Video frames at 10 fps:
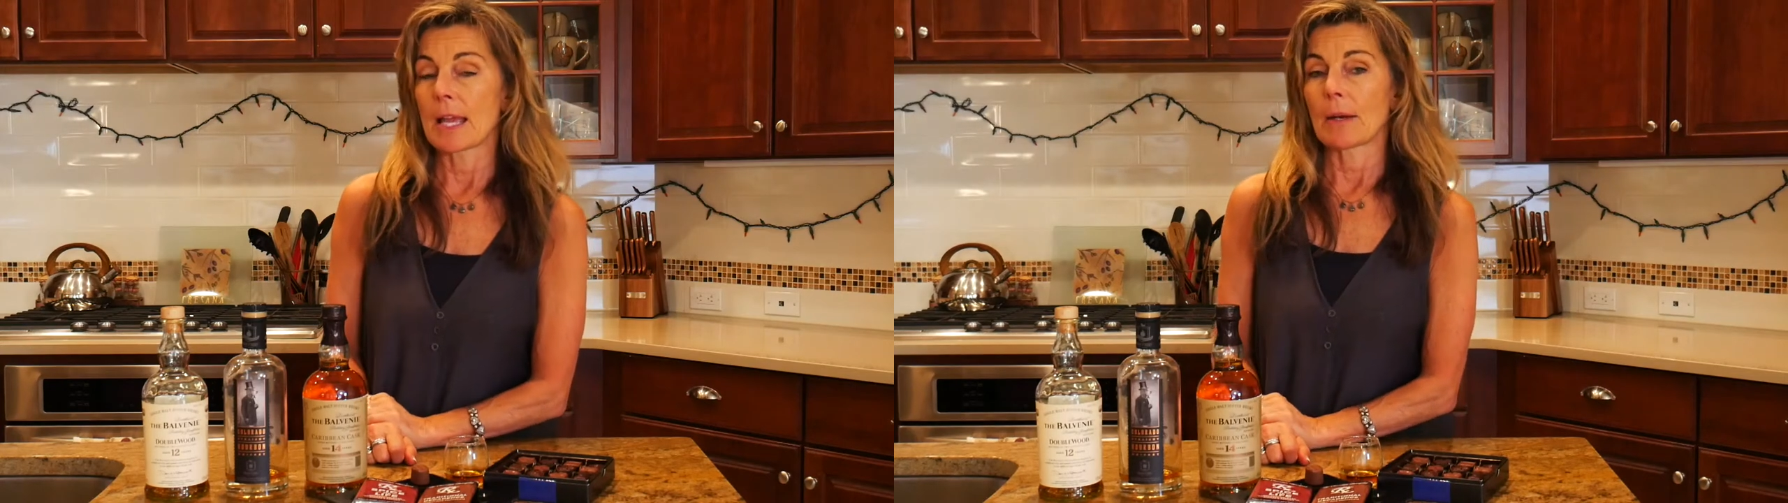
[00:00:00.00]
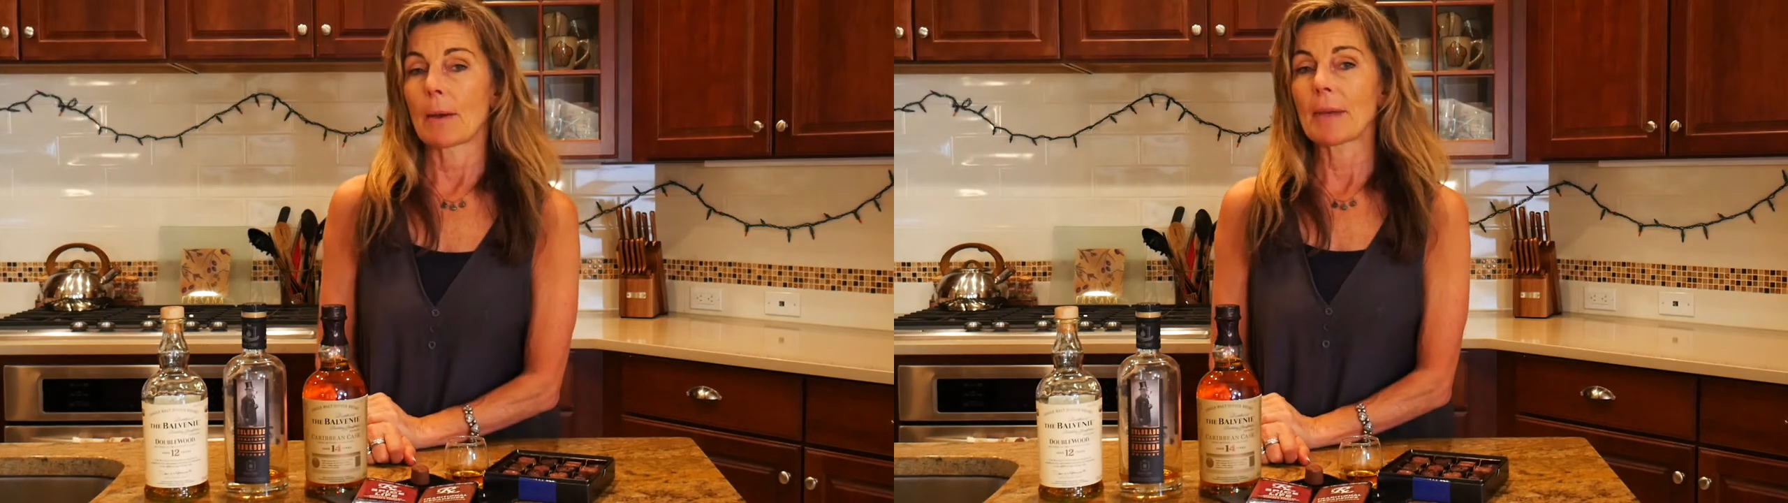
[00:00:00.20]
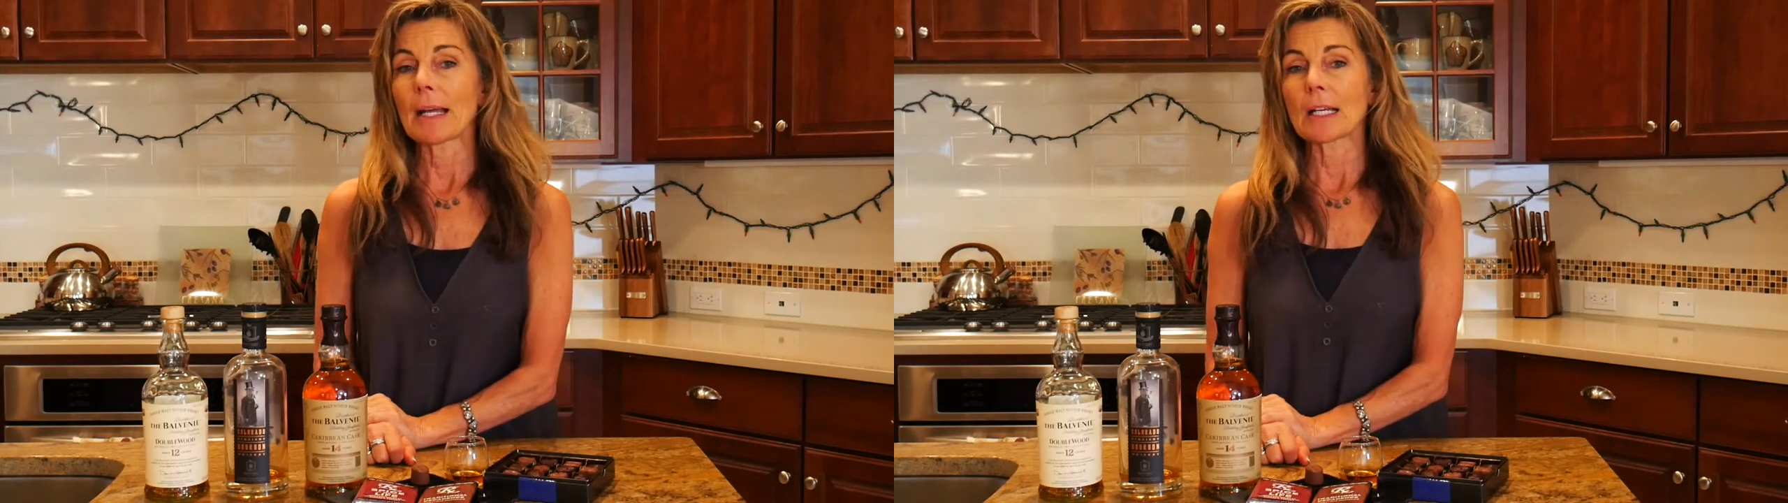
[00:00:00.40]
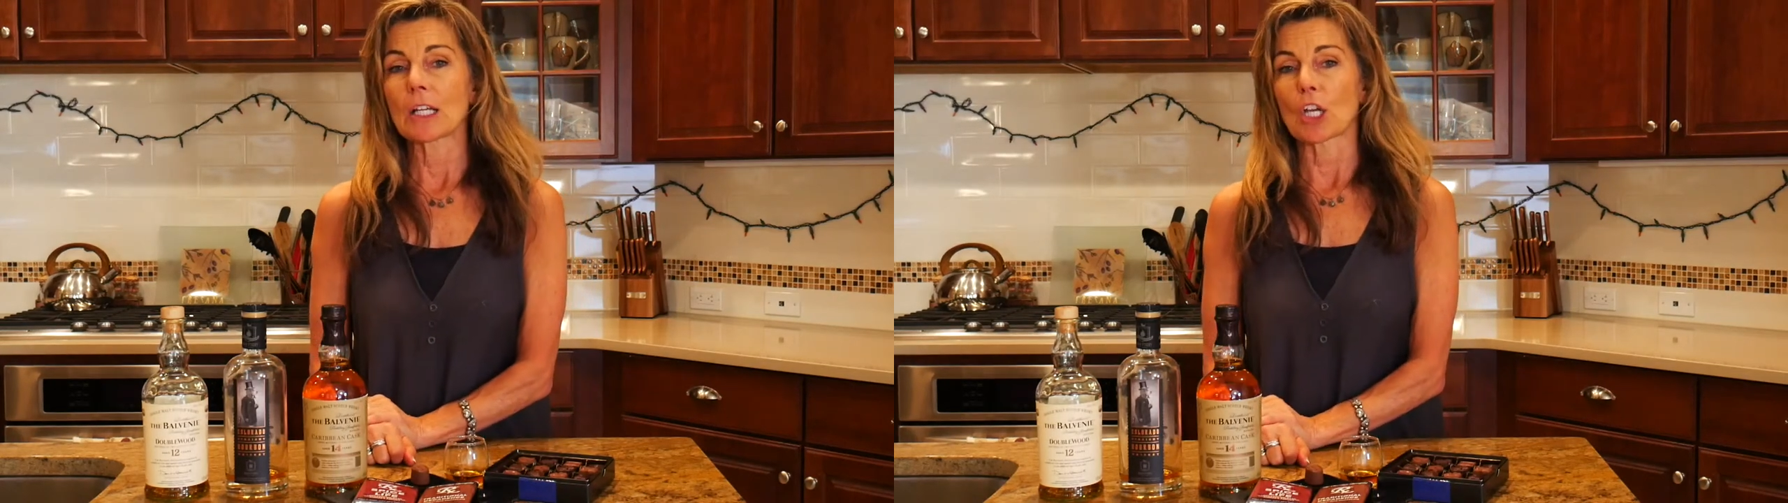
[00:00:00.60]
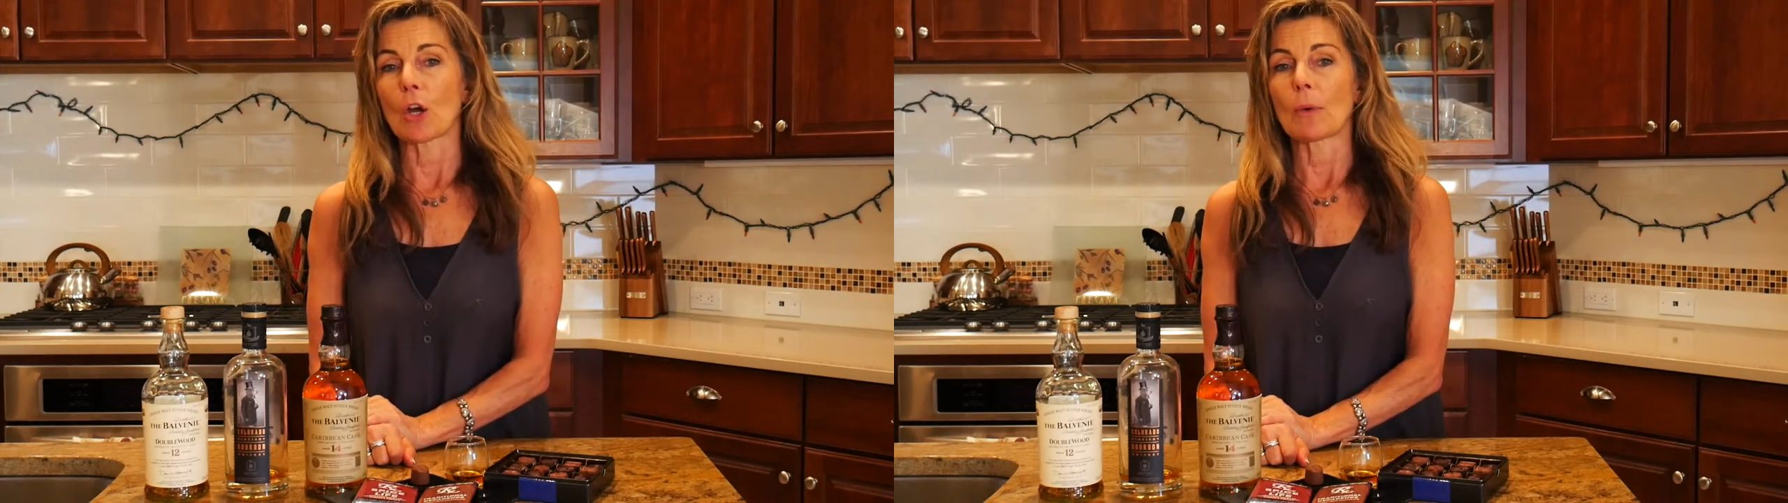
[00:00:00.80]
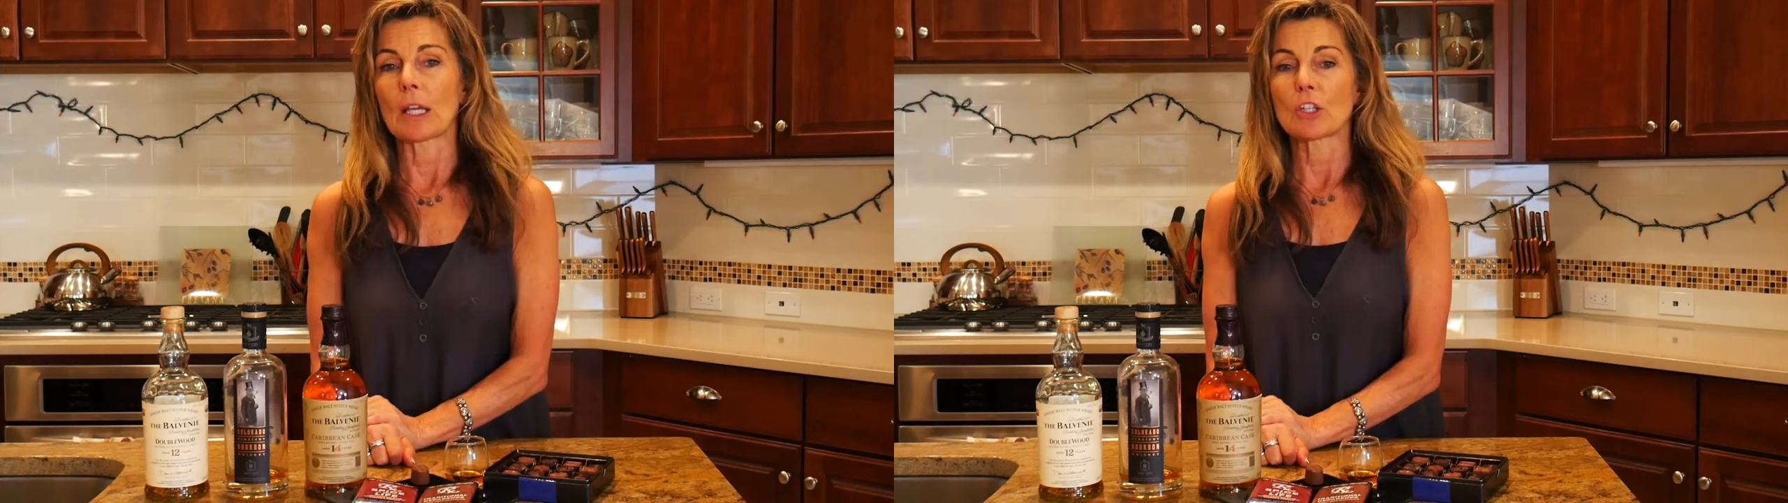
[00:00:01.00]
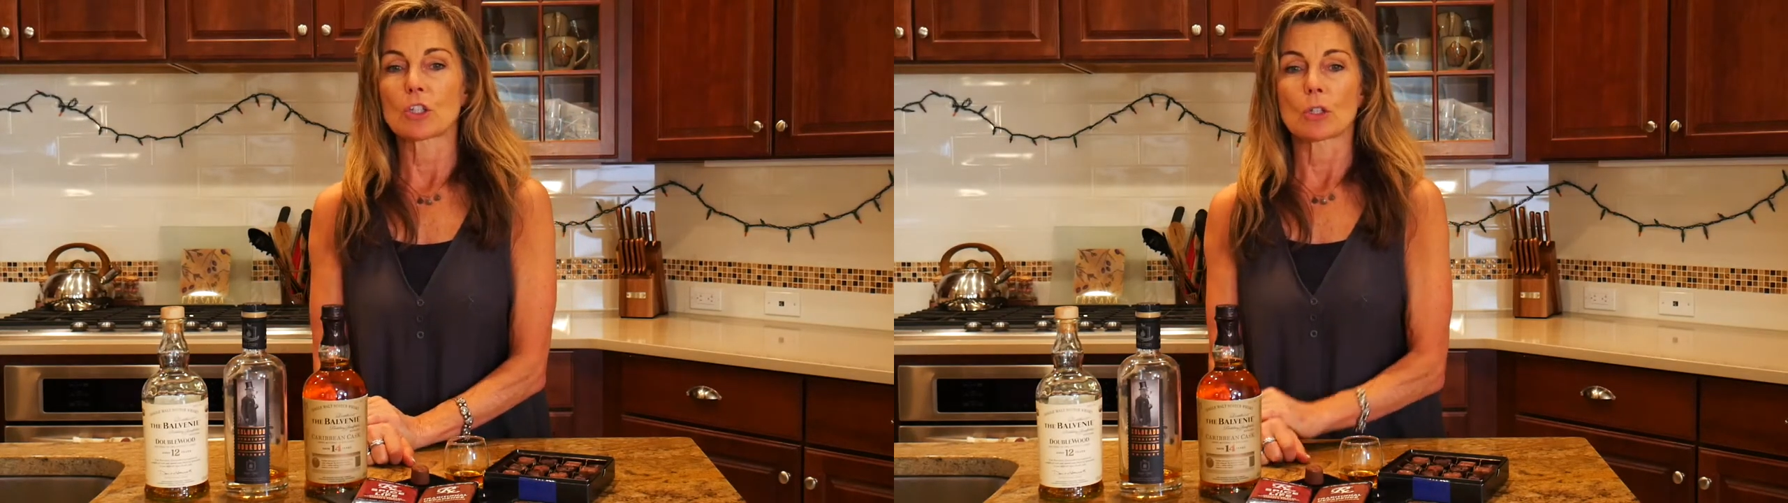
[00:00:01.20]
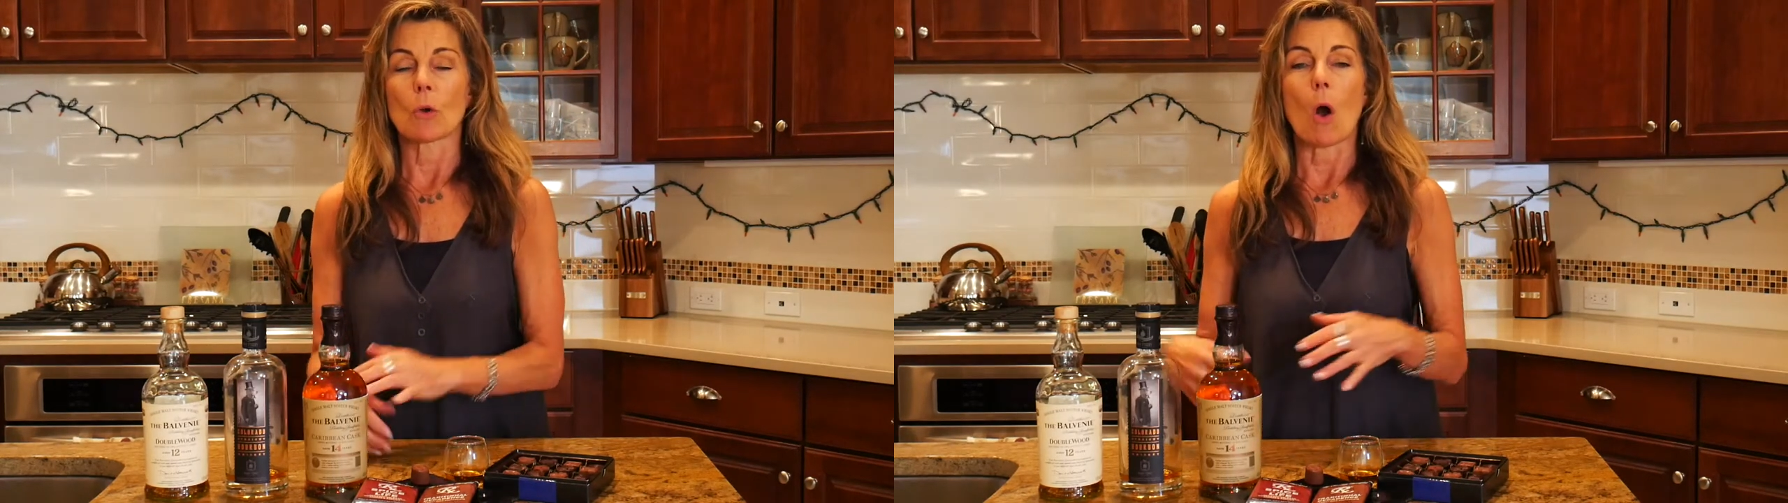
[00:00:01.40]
Now, I'm not gonna go into